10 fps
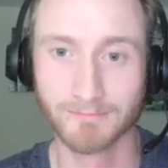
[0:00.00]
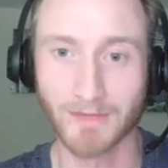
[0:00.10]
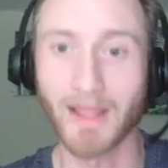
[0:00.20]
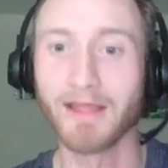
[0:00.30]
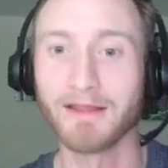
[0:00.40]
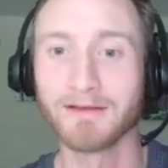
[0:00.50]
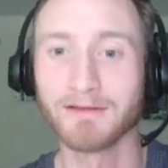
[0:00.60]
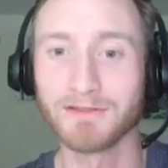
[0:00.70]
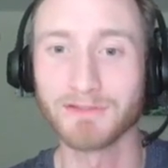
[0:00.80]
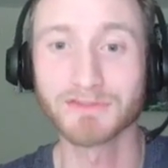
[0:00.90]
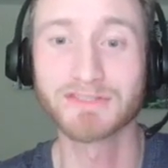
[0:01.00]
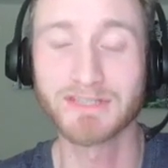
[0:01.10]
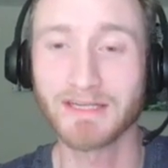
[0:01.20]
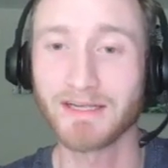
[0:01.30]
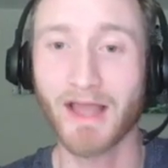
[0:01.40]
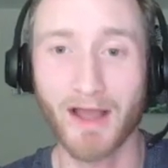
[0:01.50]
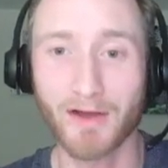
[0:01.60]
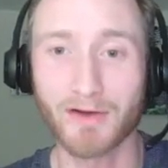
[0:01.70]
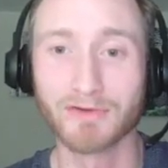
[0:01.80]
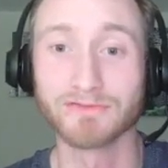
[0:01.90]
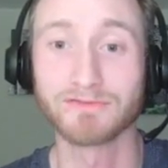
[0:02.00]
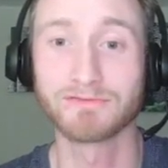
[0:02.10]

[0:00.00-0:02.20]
Okay. And you'll see how